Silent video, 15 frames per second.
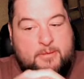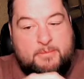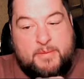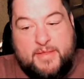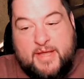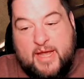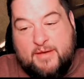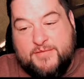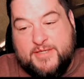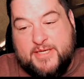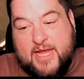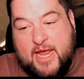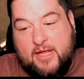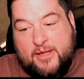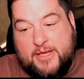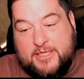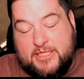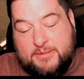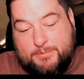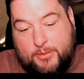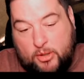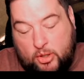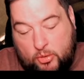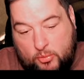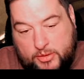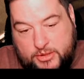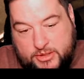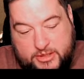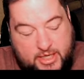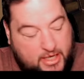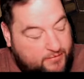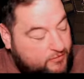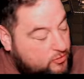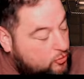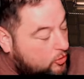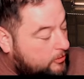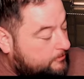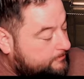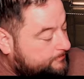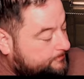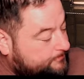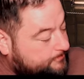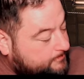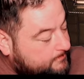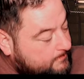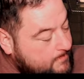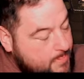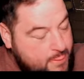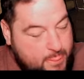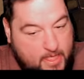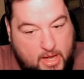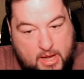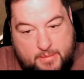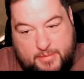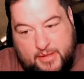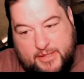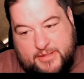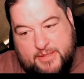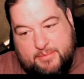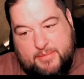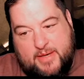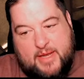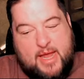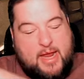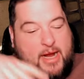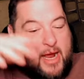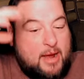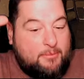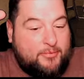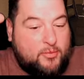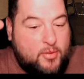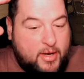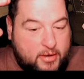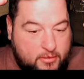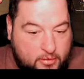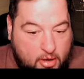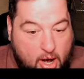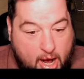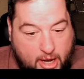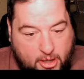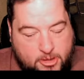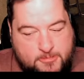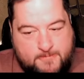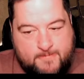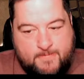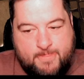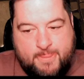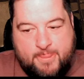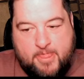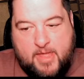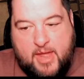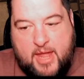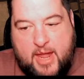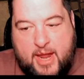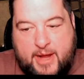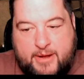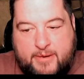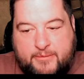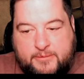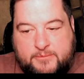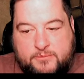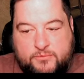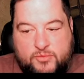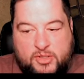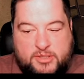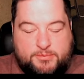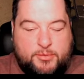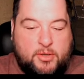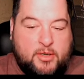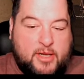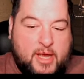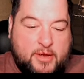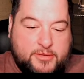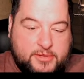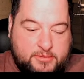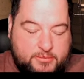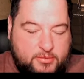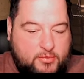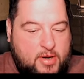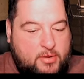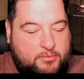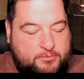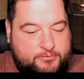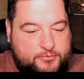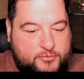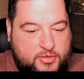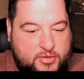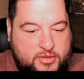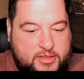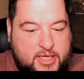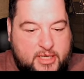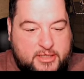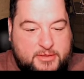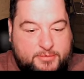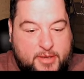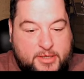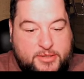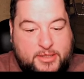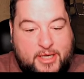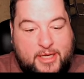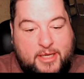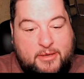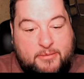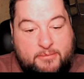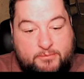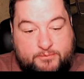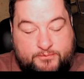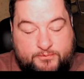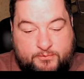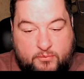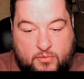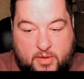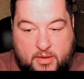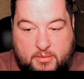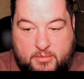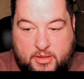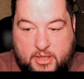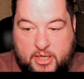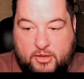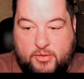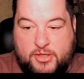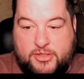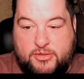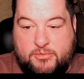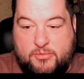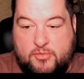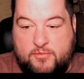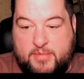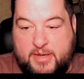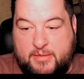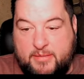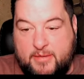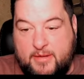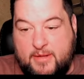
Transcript: but they have scale and spur, which is kind of cool. It lets them get up quick, higher, and the spur allows them, well, you can take a suppression and increase your movement.